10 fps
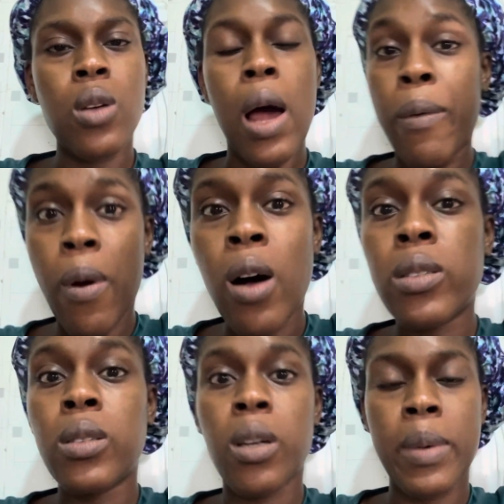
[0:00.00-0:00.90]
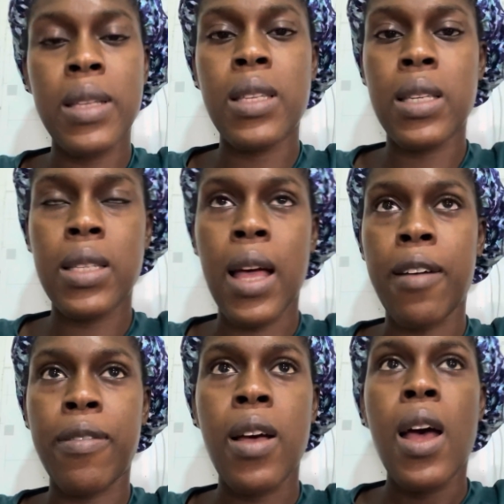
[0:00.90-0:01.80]
around domestic
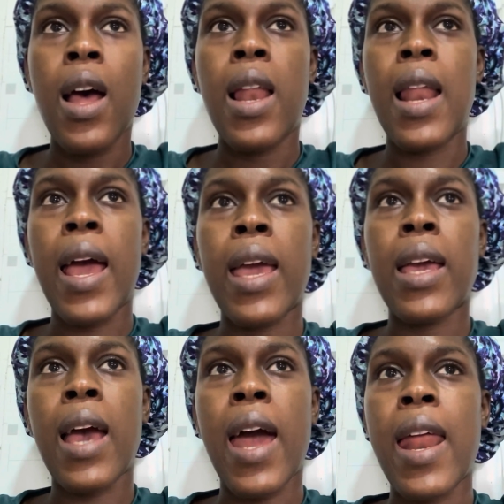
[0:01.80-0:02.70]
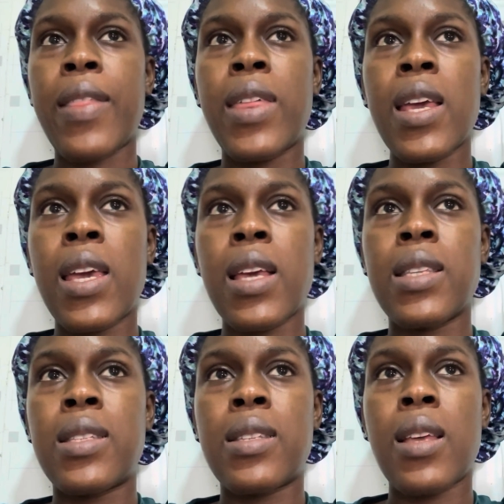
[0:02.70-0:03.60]
staff, like, and I think
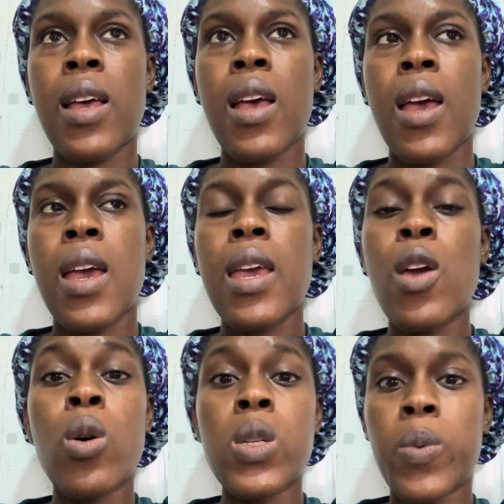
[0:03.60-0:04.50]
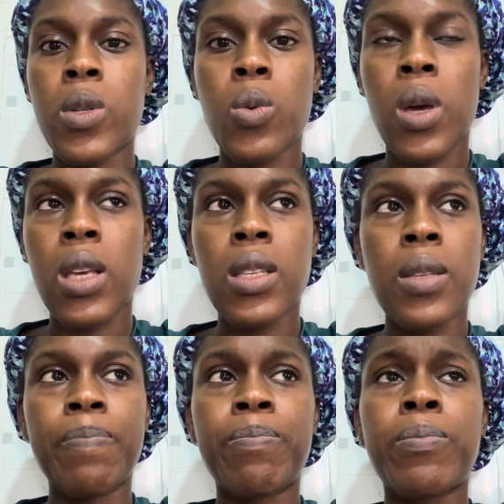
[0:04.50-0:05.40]
it goes both ways,
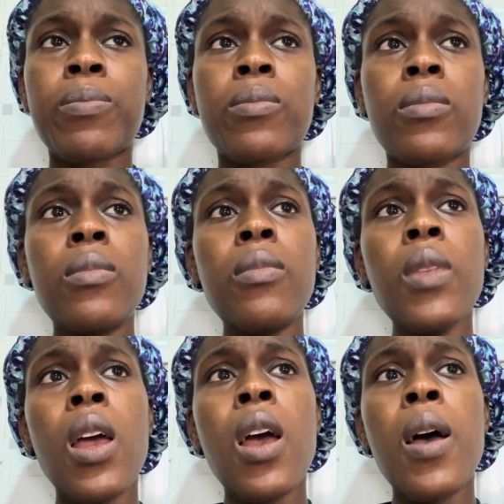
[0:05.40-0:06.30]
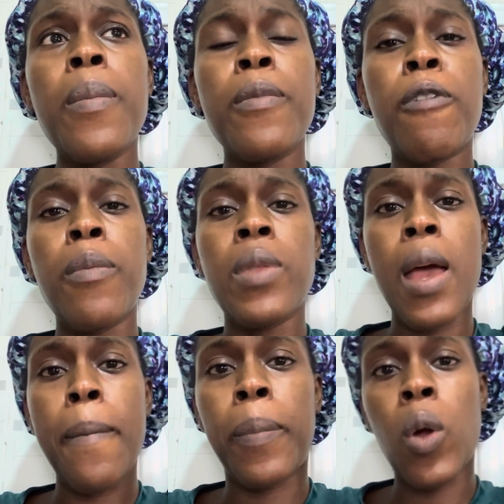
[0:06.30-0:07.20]
from the
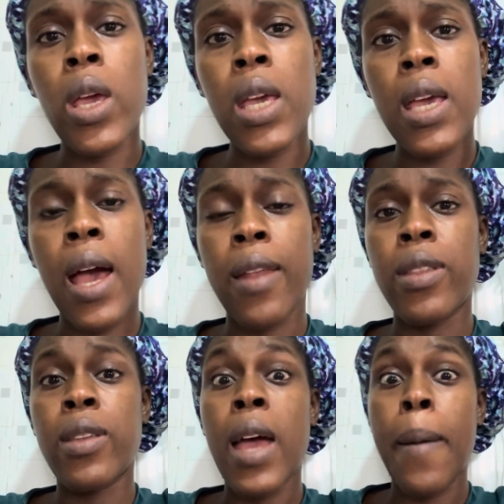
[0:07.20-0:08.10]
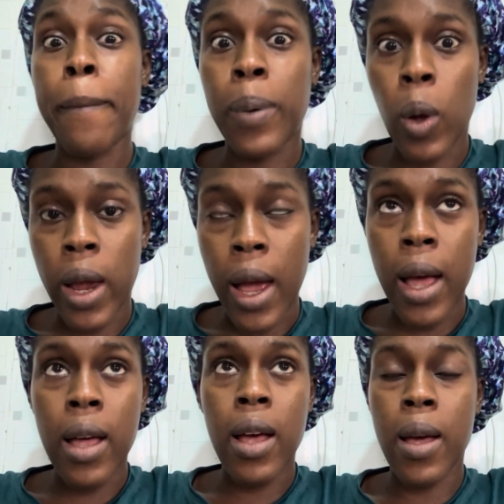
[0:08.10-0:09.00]
employee and the
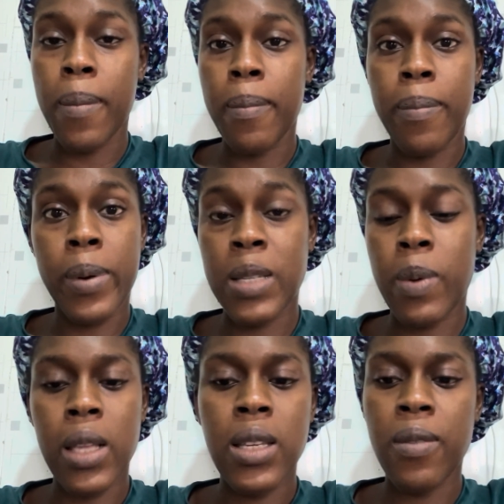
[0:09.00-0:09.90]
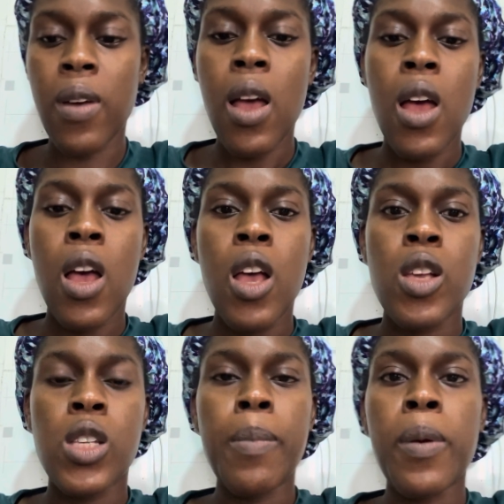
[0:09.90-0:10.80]
employer perspective.
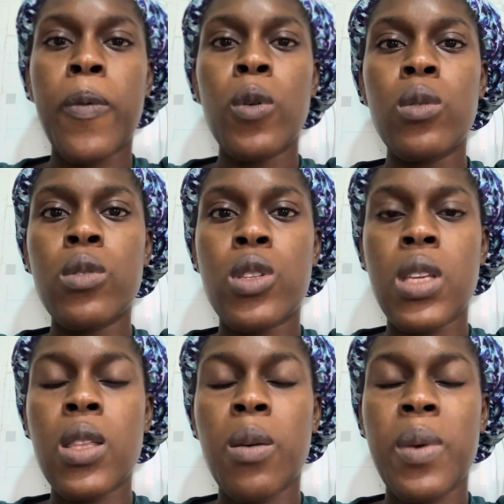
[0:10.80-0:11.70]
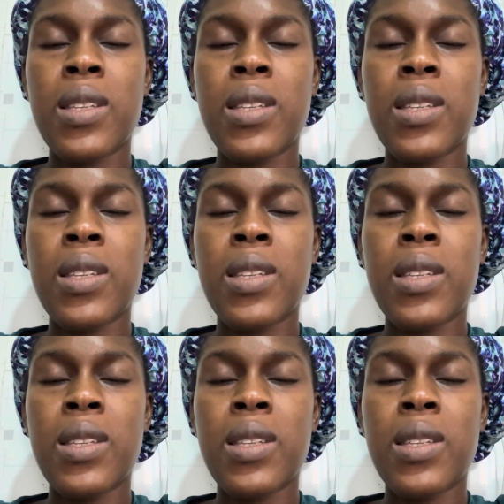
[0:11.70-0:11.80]
Some people see being